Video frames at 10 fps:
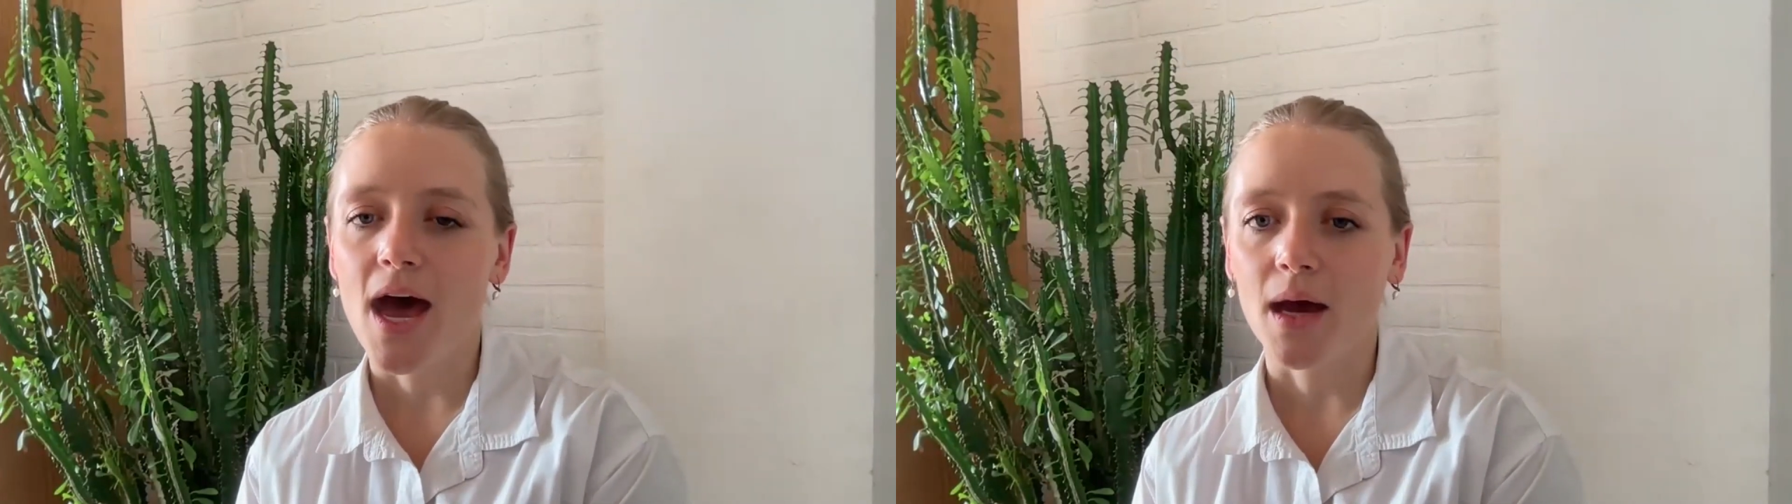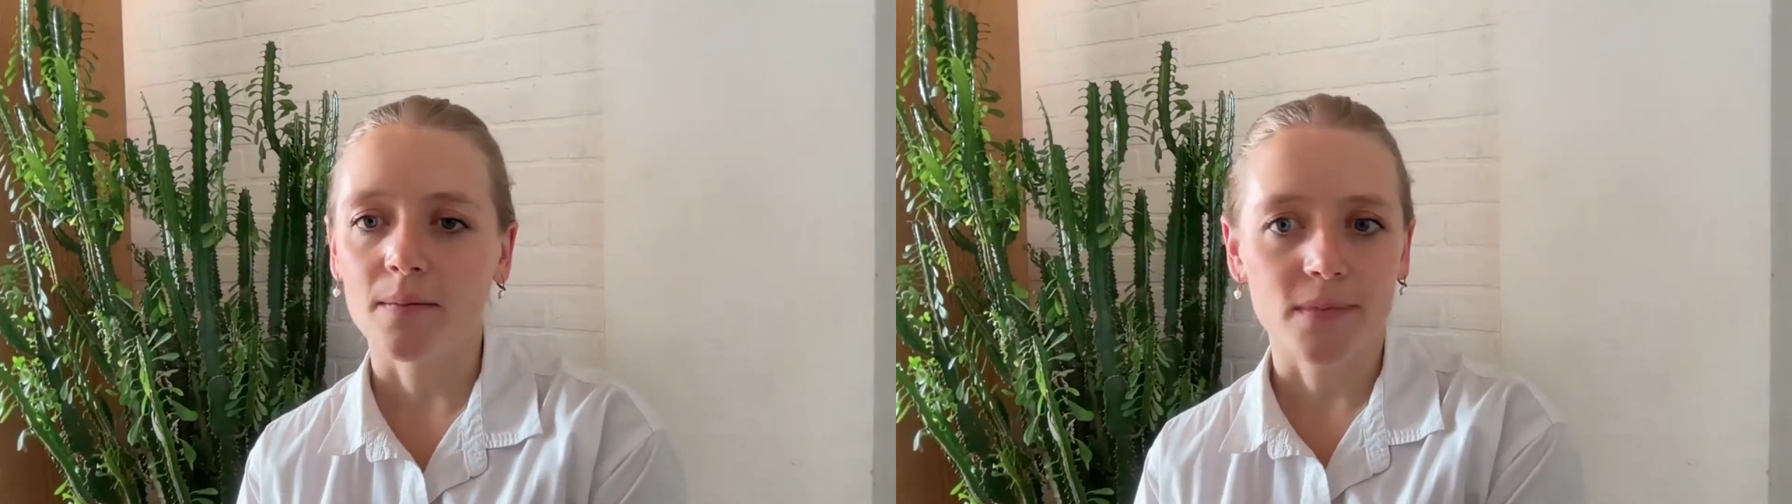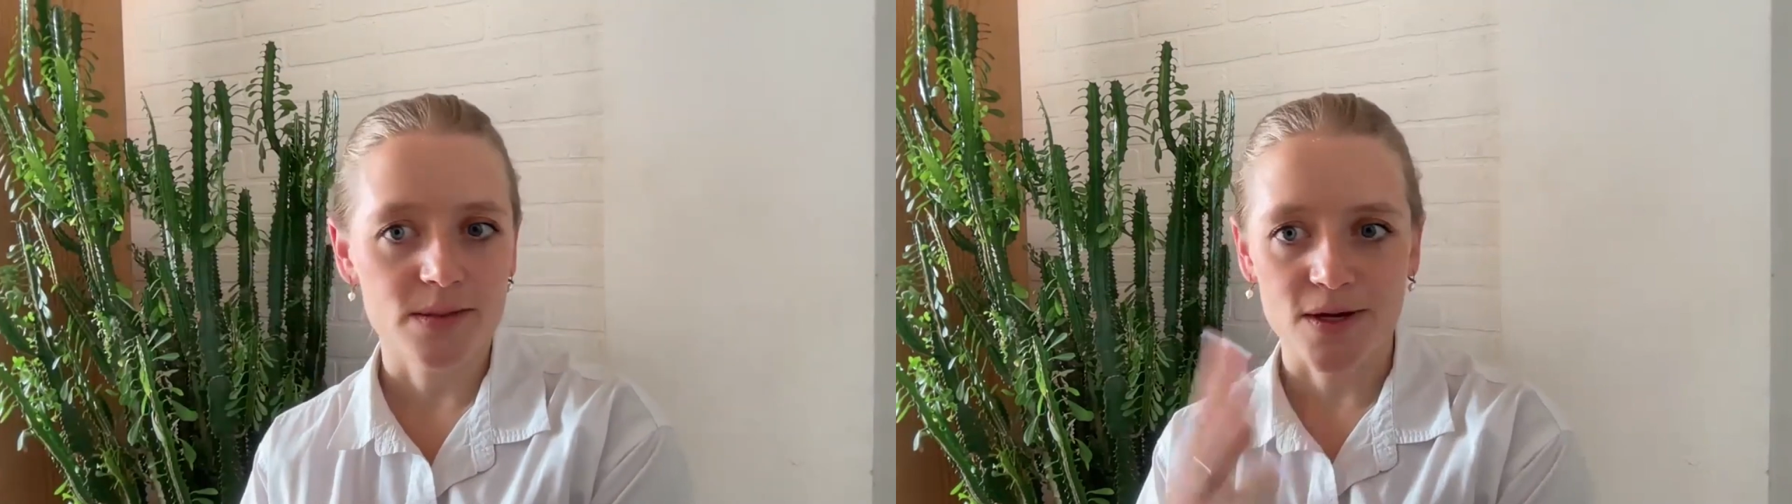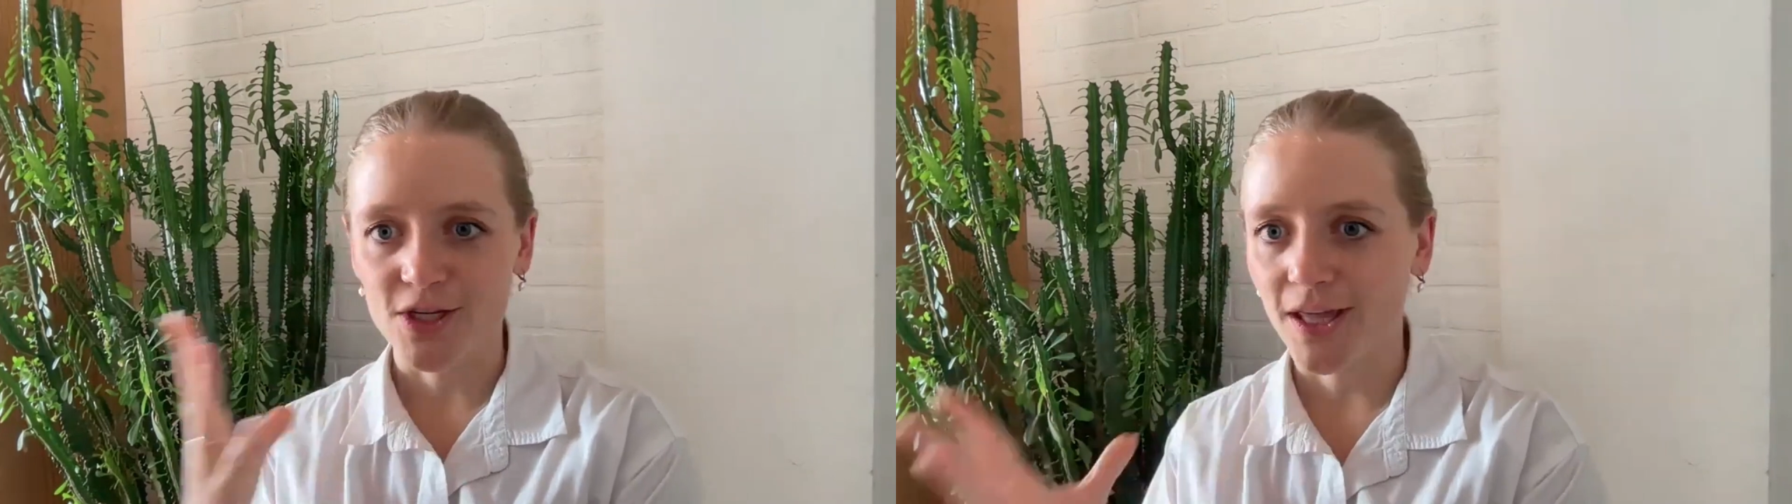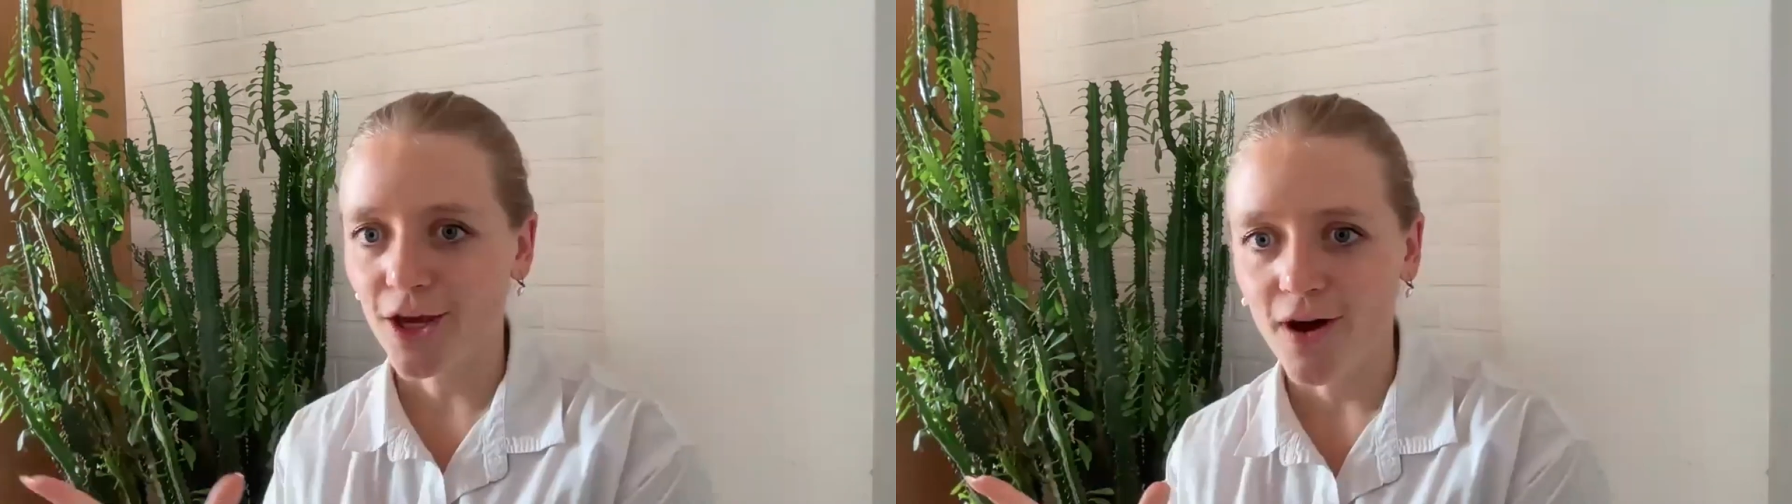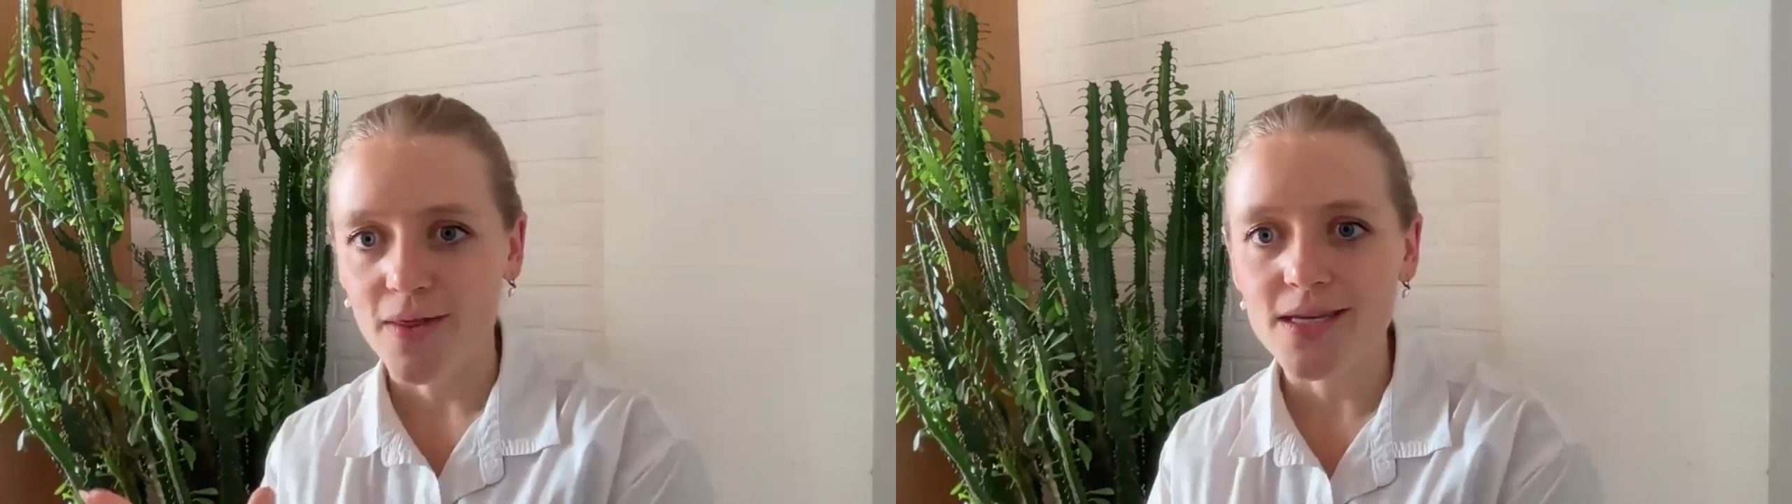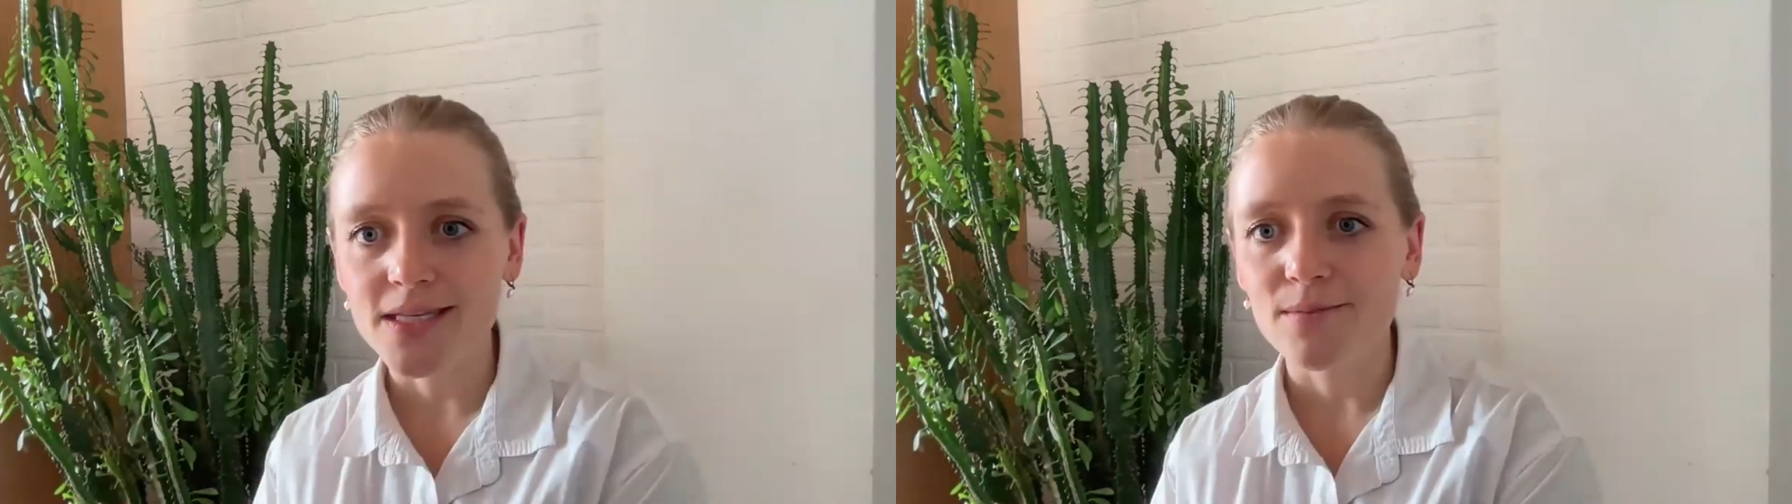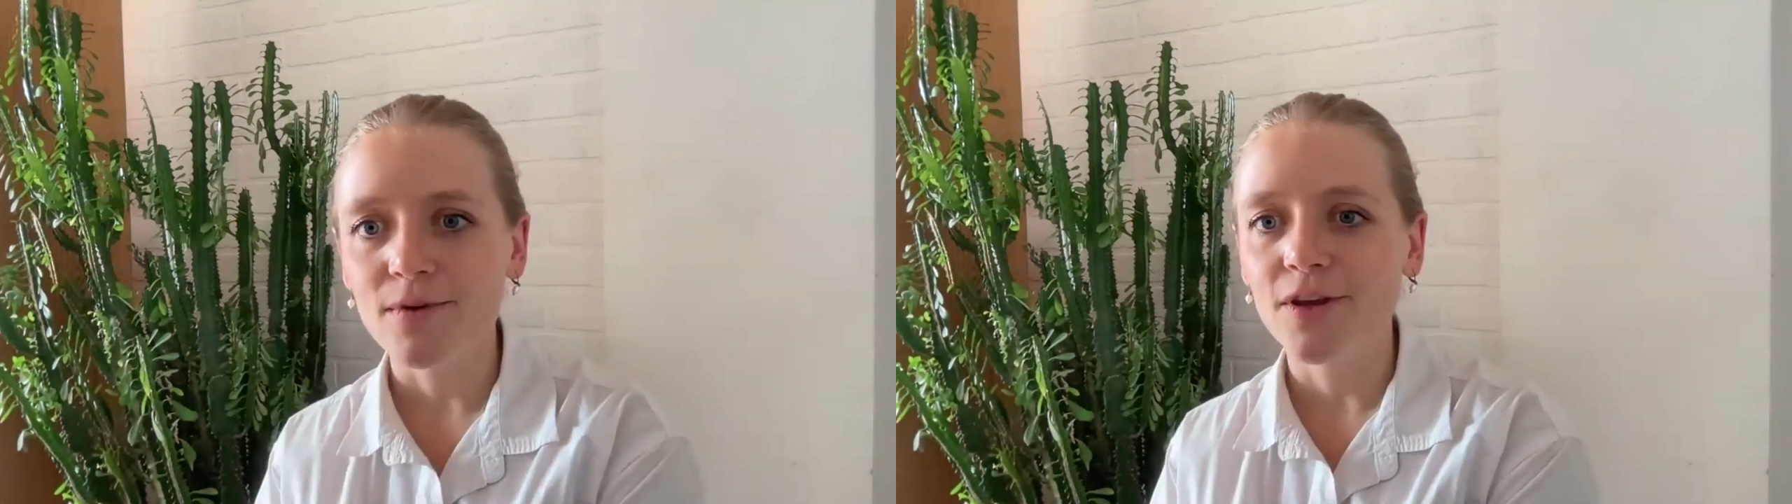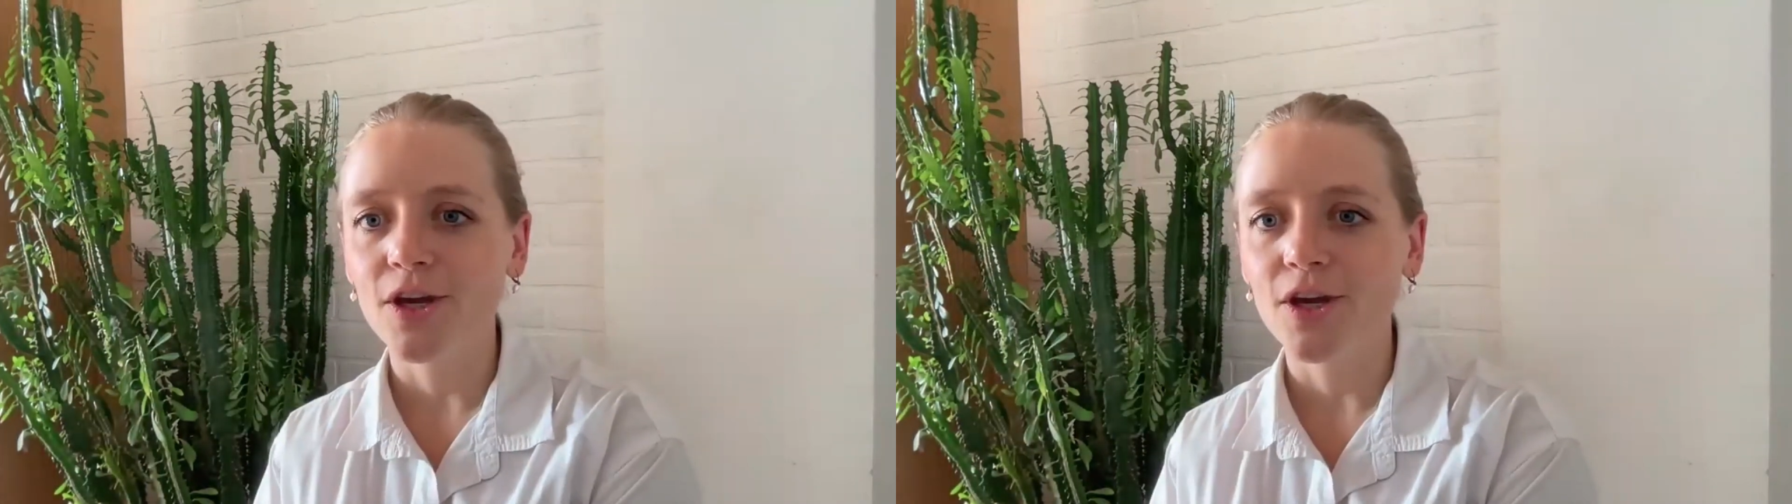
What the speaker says: especially like around this time of